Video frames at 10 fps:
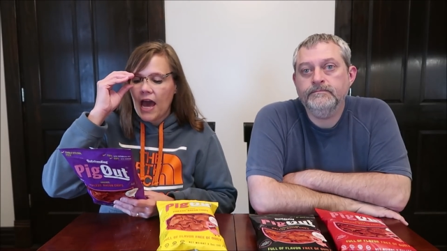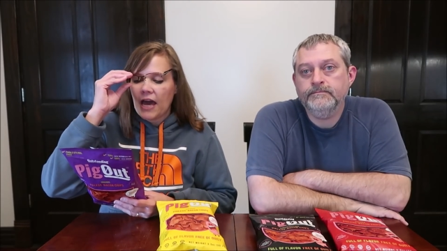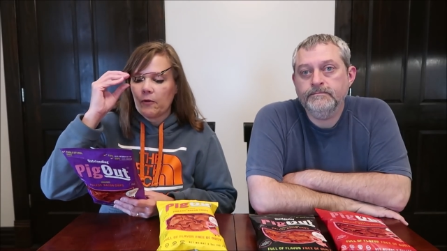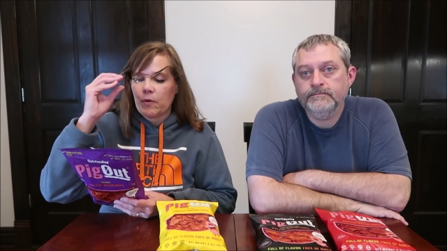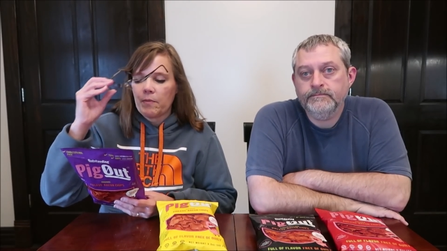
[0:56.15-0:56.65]

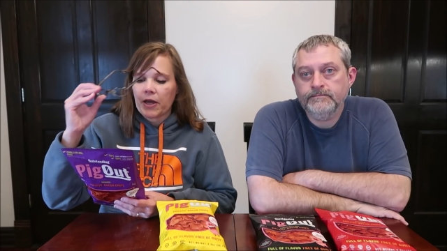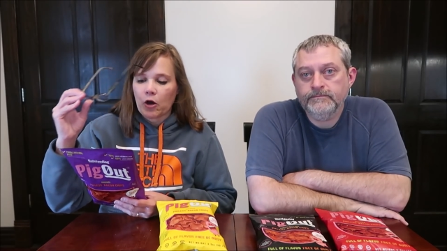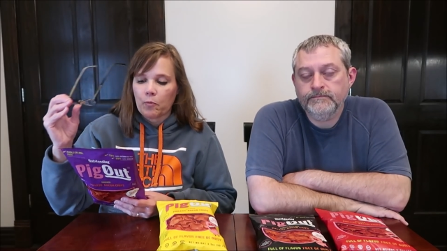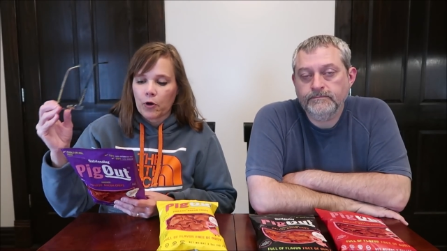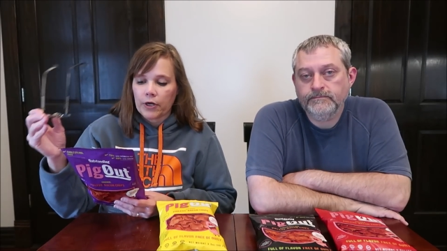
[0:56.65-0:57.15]
Speaker 1: How do we make
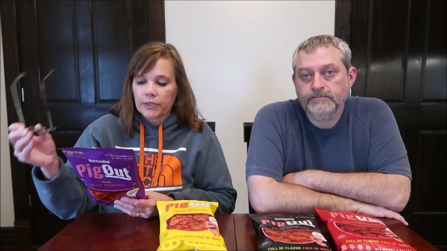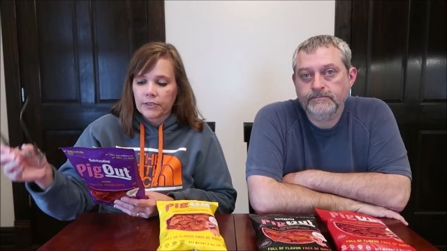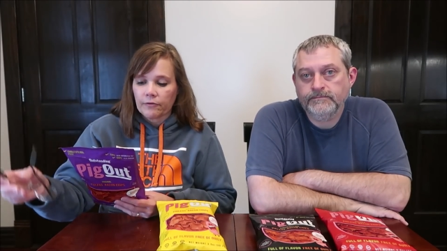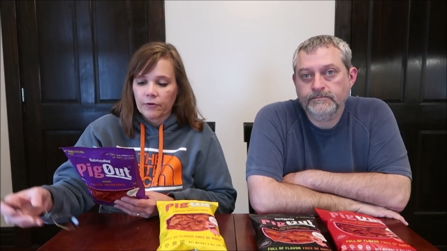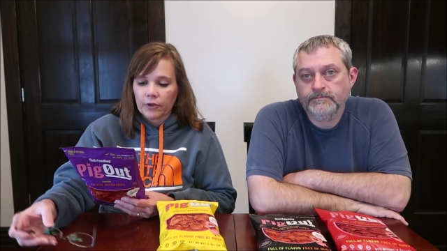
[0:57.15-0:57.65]
our products
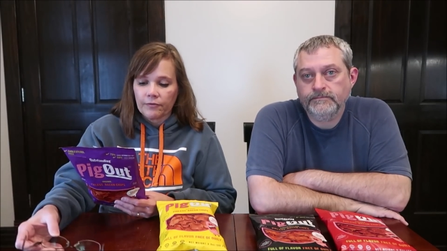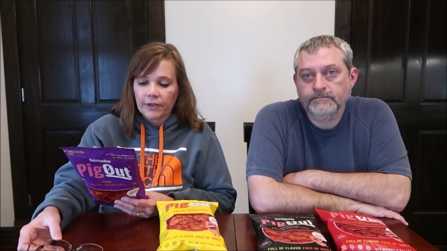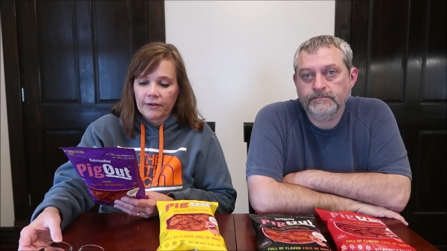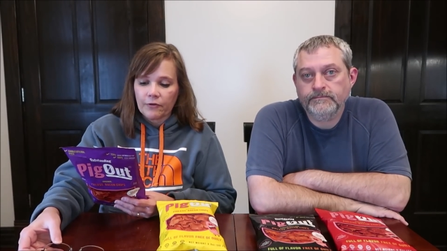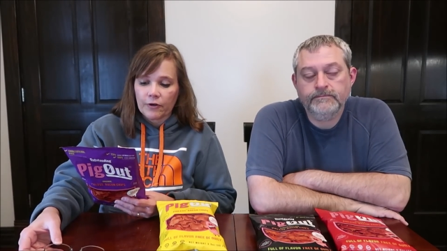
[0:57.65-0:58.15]
so full of
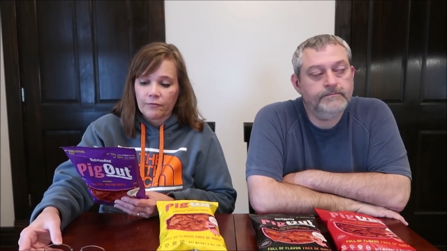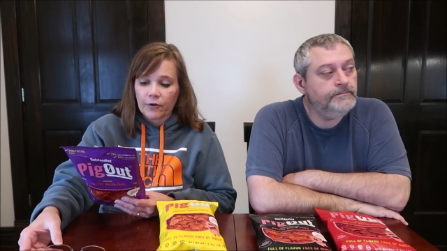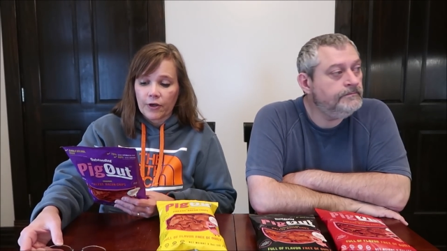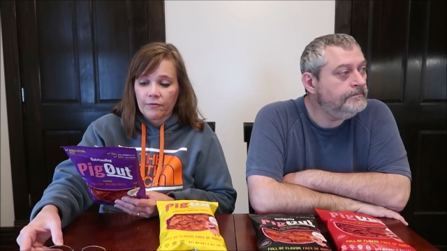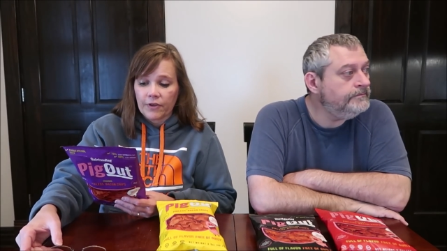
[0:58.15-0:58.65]
flavor and
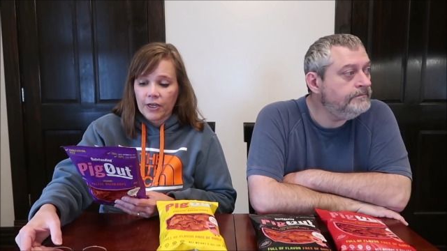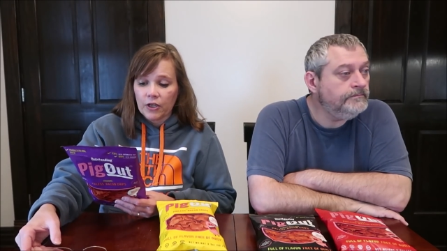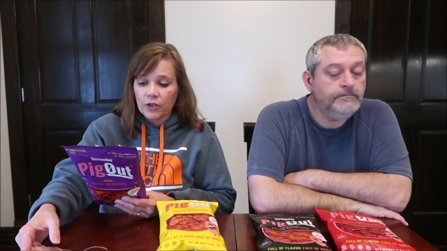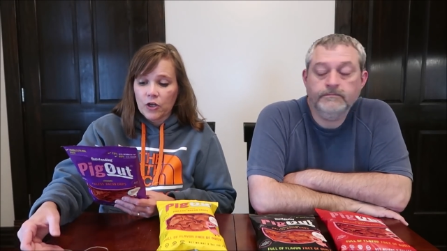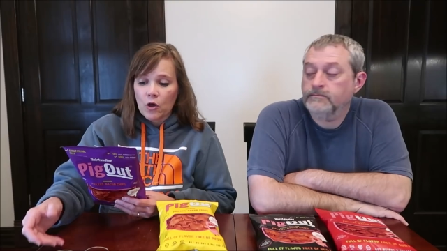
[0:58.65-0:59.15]
free of
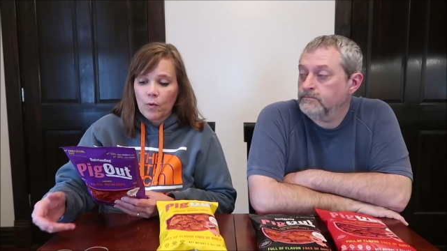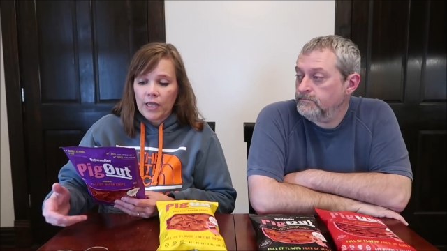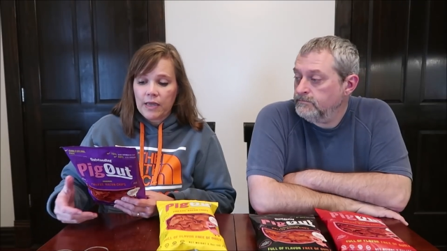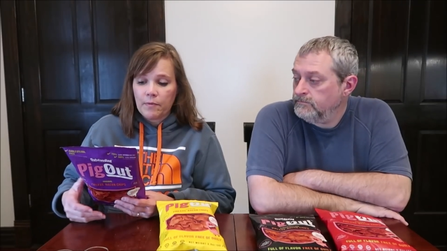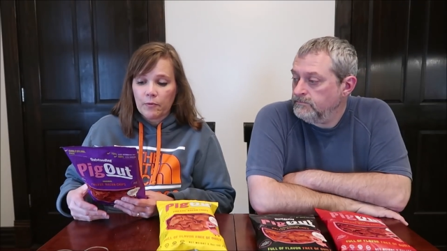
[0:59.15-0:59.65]
guilt?
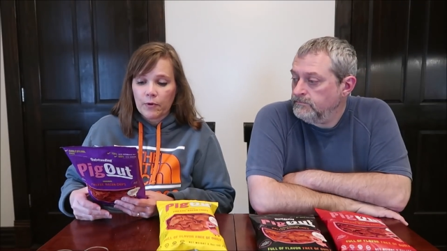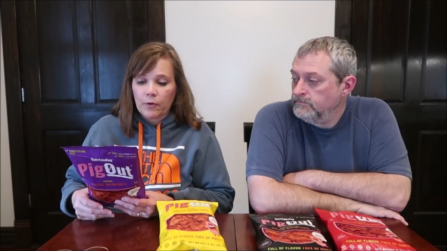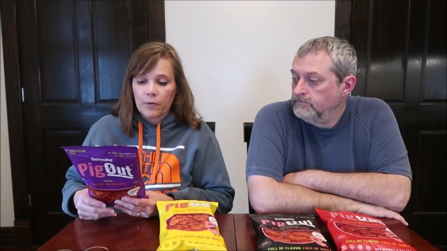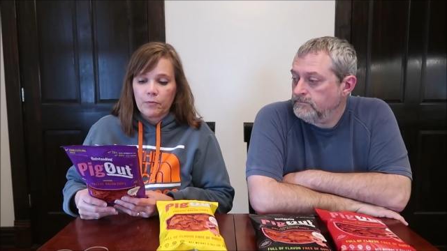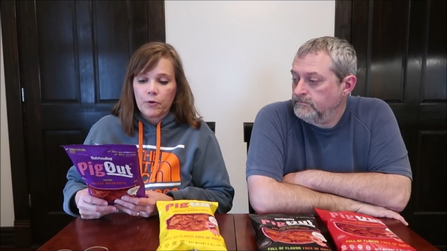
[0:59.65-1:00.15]
We keep it
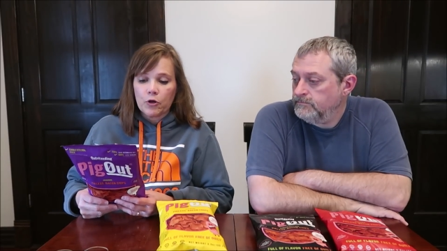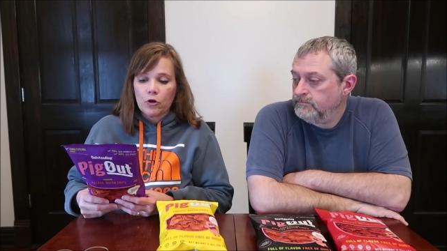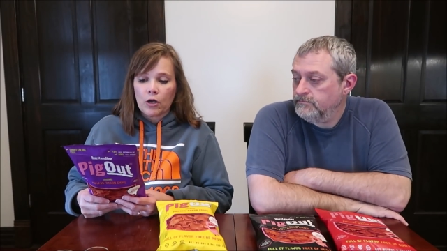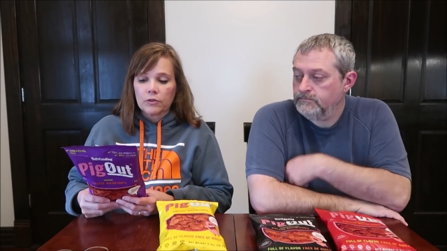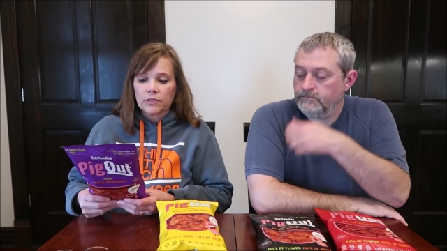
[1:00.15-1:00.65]
real with
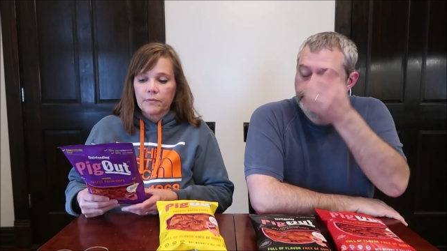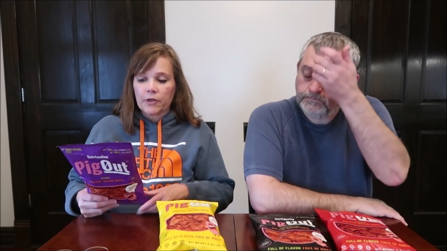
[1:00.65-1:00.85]
pure, wholesome